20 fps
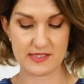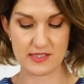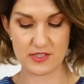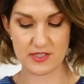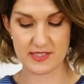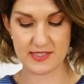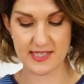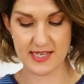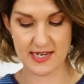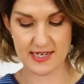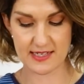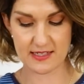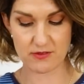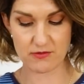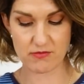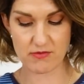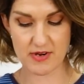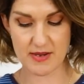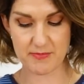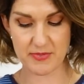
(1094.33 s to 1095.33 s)
So just that
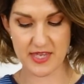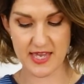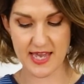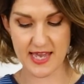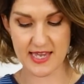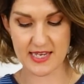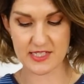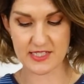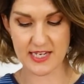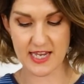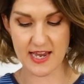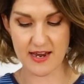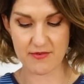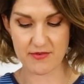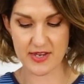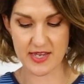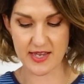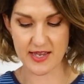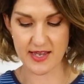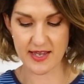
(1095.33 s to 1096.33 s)
little rib cage
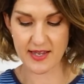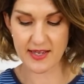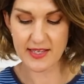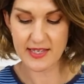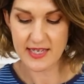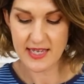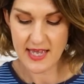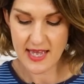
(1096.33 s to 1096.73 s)
area.